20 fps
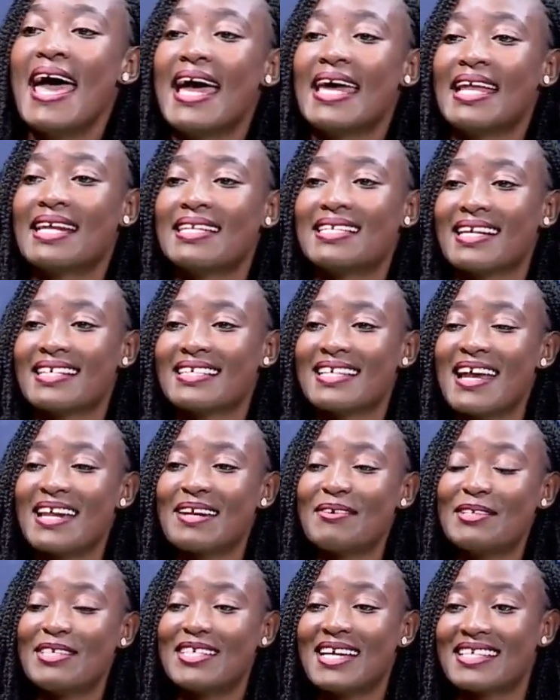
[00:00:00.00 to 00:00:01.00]
And Dr.
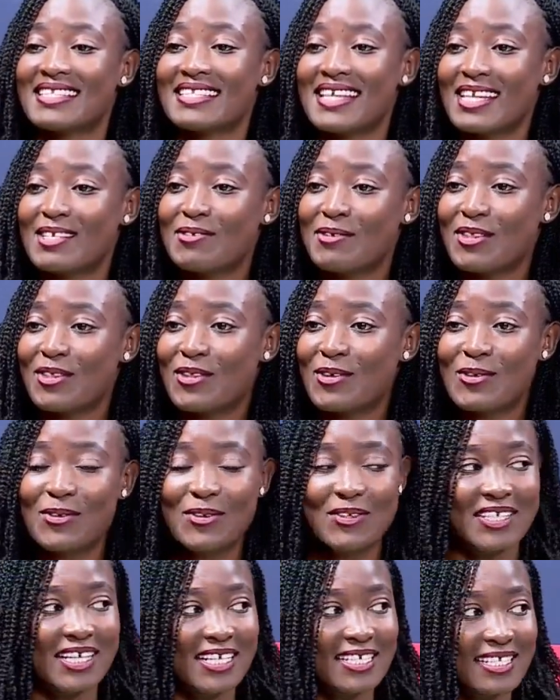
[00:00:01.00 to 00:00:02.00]
we just start with you.
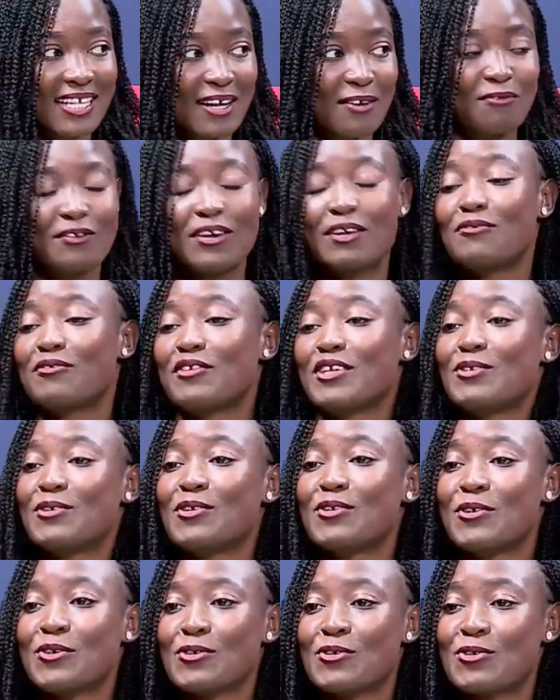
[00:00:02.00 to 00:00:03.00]
Just feel free
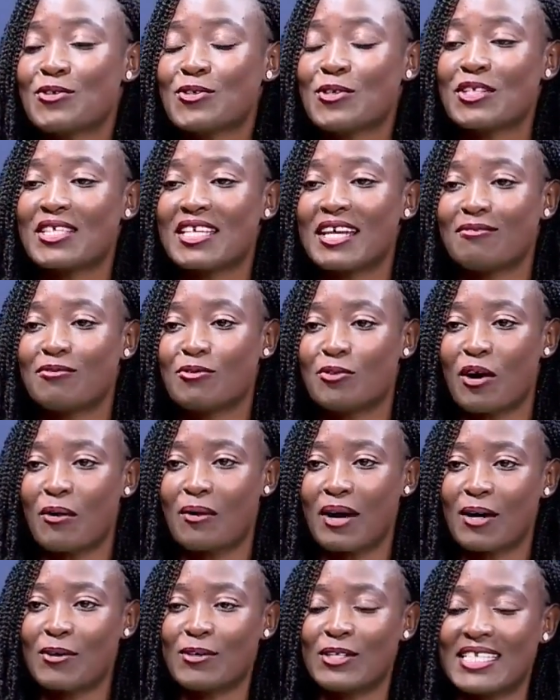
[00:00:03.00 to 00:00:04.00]
to introduce yourself to
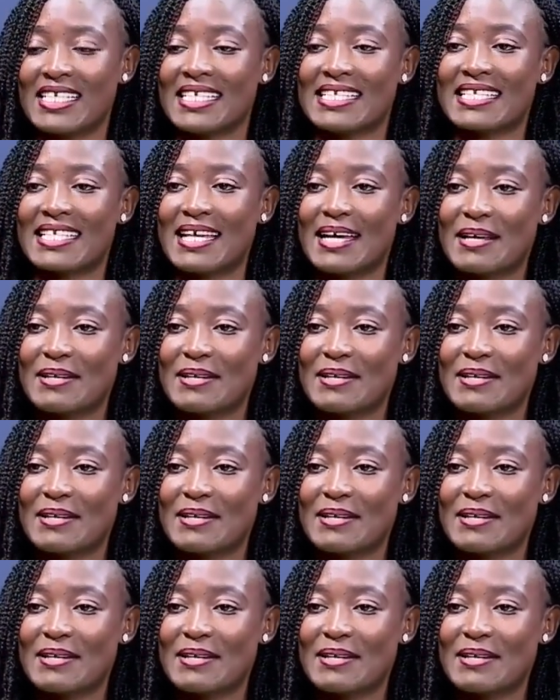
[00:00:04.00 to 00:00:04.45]
our audience.